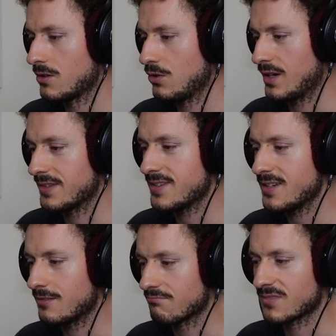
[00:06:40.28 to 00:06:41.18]
You can
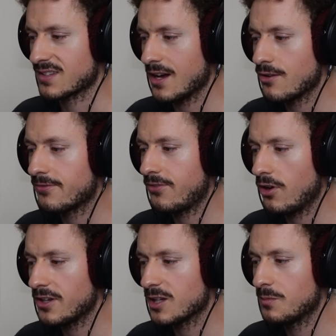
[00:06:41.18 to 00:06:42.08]
see it's kind of
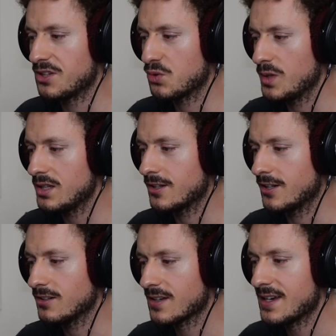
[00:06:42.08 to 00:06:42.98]
falling in between
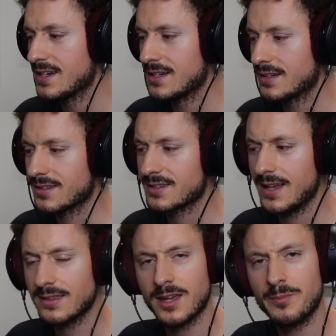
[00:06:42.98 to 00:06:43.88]
there. It's
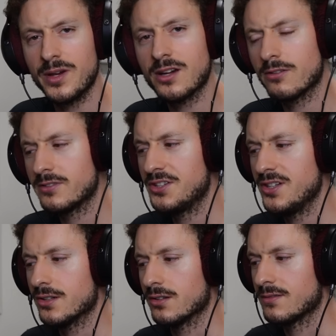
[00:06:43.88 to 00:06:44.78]
not that big of a
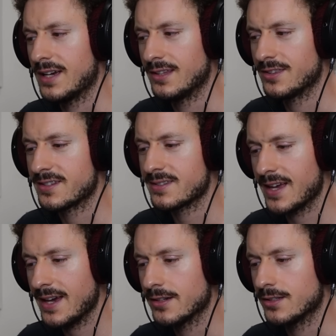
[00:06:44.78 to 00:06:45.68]
deal. And this
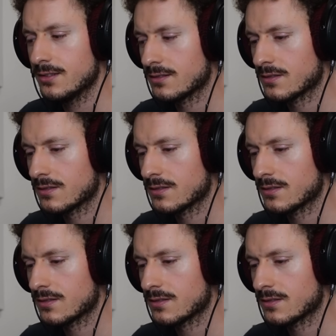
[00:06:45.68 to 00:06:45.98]
tail,